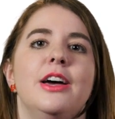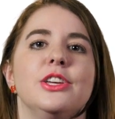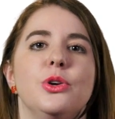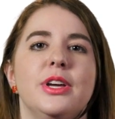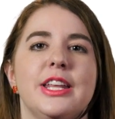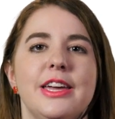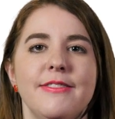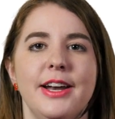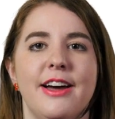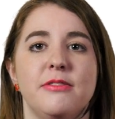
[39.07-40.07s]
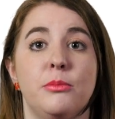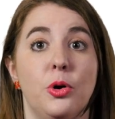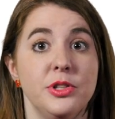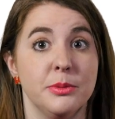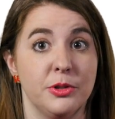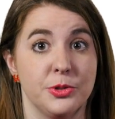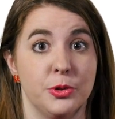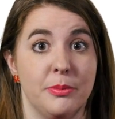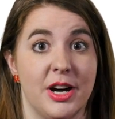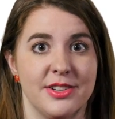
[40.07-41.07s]
You can even have multiple
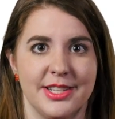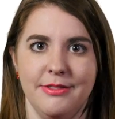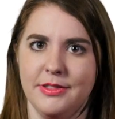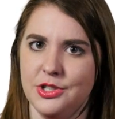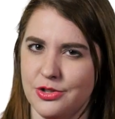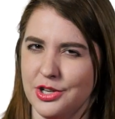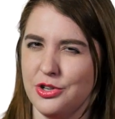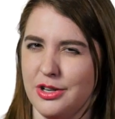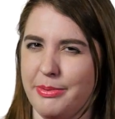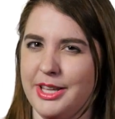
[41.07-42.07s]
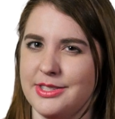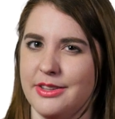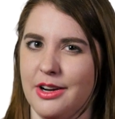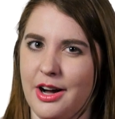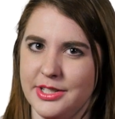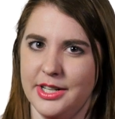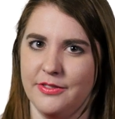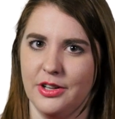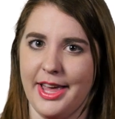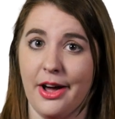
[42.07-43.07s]
toolbars if the structure depends on the content
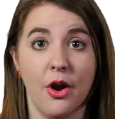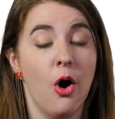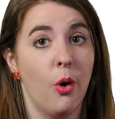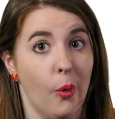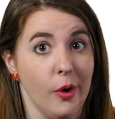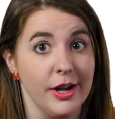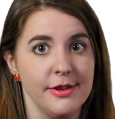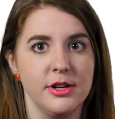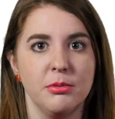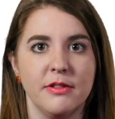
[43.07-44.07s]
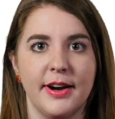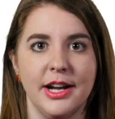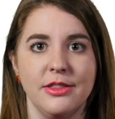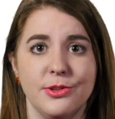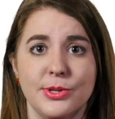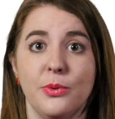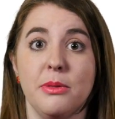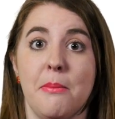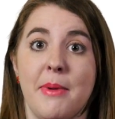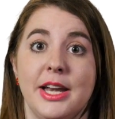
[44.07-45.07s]
of your layout, or if you're providing the user
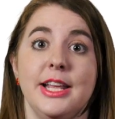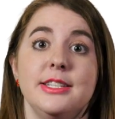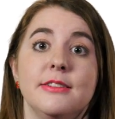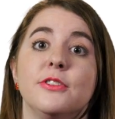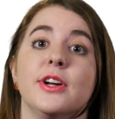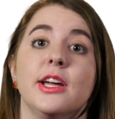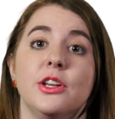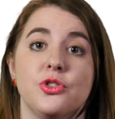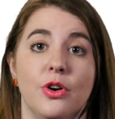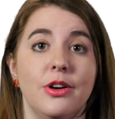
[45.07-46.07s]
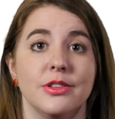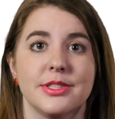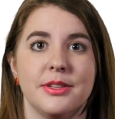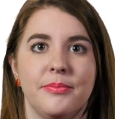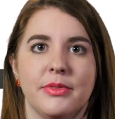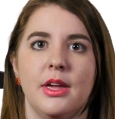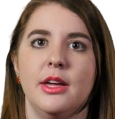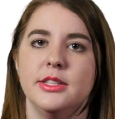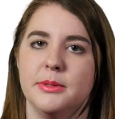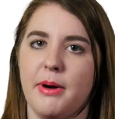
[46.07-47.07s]
with many differing controls.
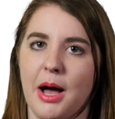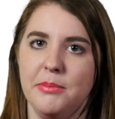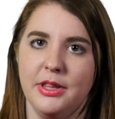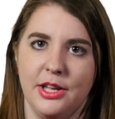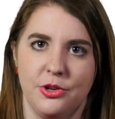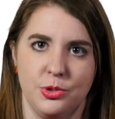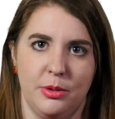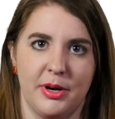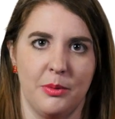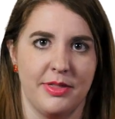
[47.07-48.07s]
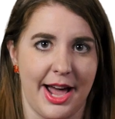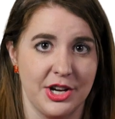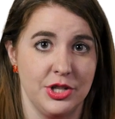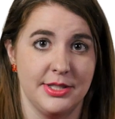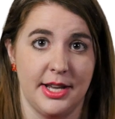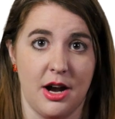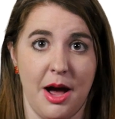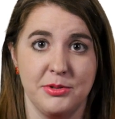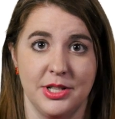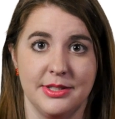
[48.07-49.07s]
To populate your toolbar with actions and
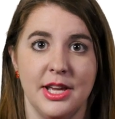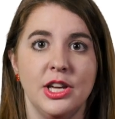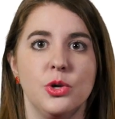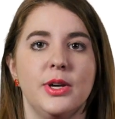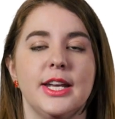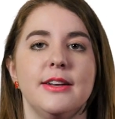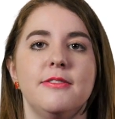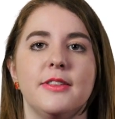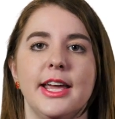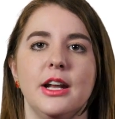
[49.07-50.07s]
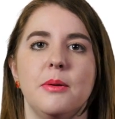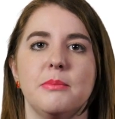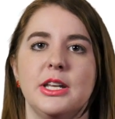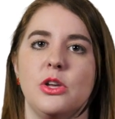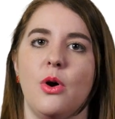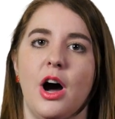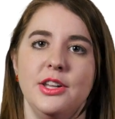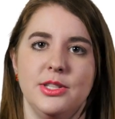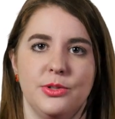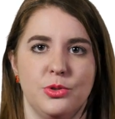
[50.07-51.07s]
options, you can inflate a menu
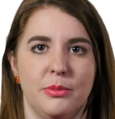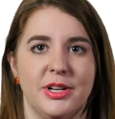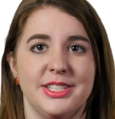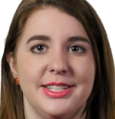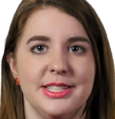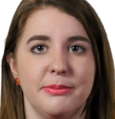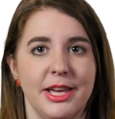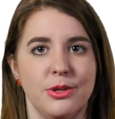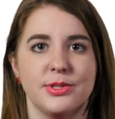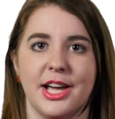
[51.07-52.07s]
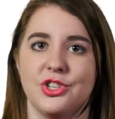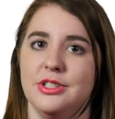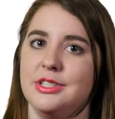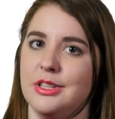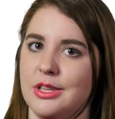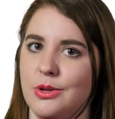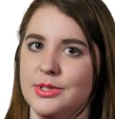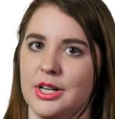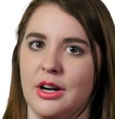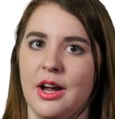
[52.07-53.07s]
onto the toolbar to display those actions to the
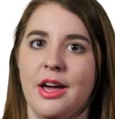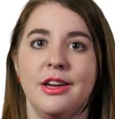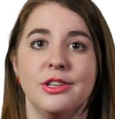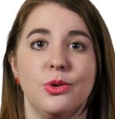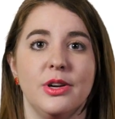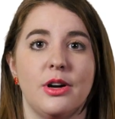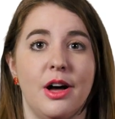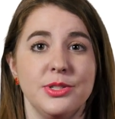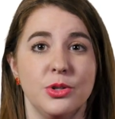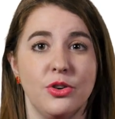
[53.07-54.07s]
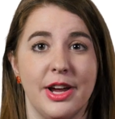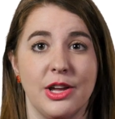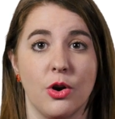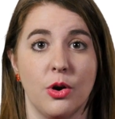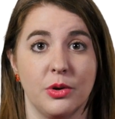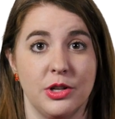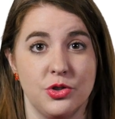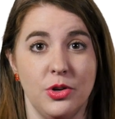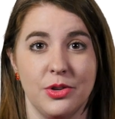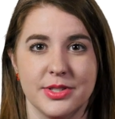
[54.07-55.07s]
user. You can also create your own
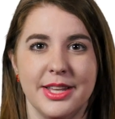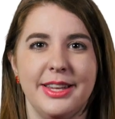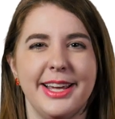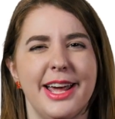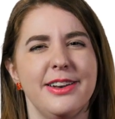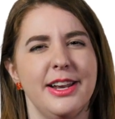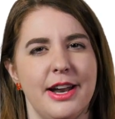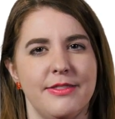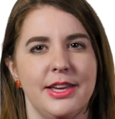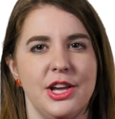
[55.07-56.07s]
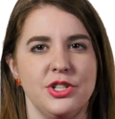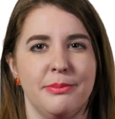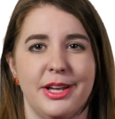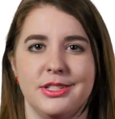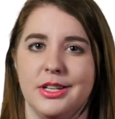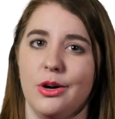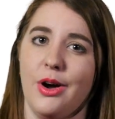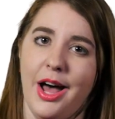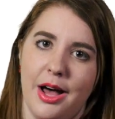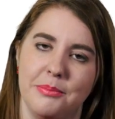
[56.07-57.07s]
controls, like adding a navigation button to
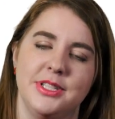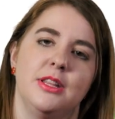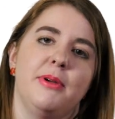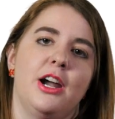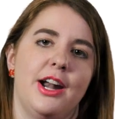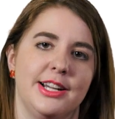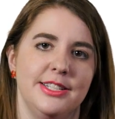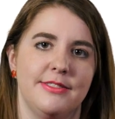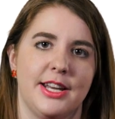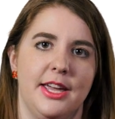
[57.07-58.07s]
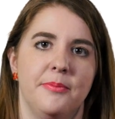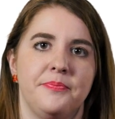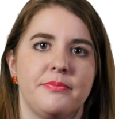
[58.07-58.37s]
go up to the parent activity.